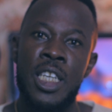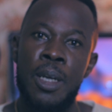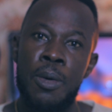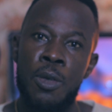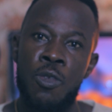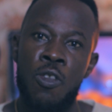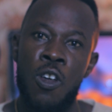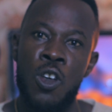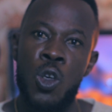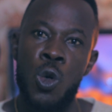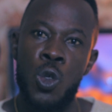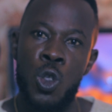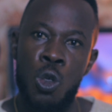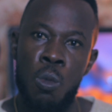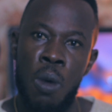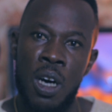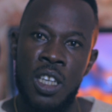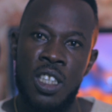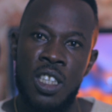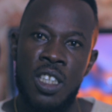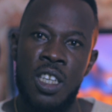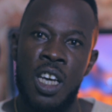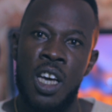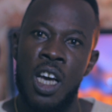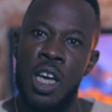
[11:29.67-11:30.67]
Tips for
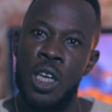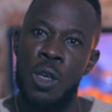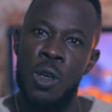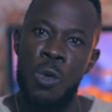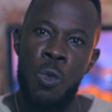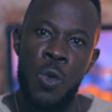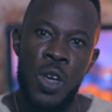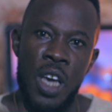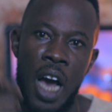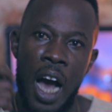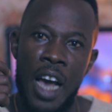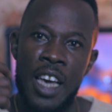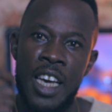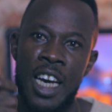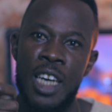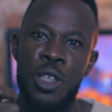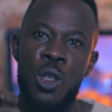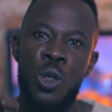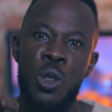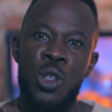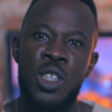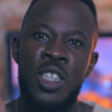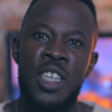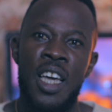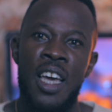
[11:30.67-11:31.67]
YouTubers. We are here
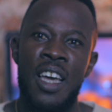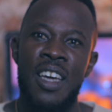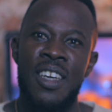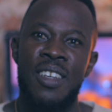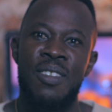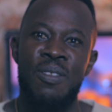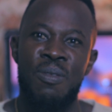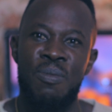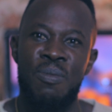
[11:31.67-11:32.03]
to stay.